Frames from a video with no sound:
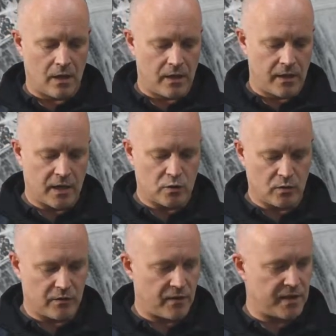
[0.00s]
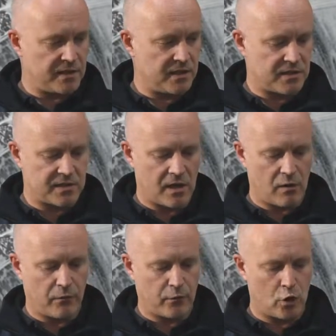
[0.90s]
The actual device
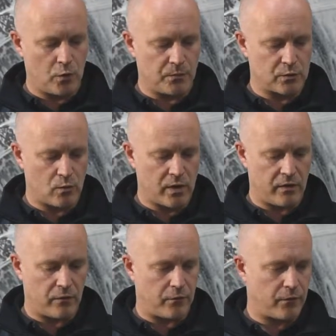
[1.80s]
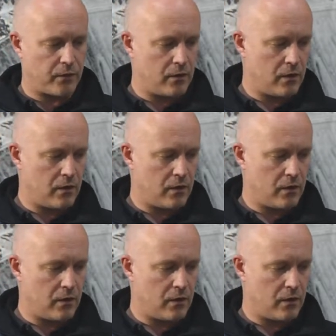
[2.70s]
itself comes with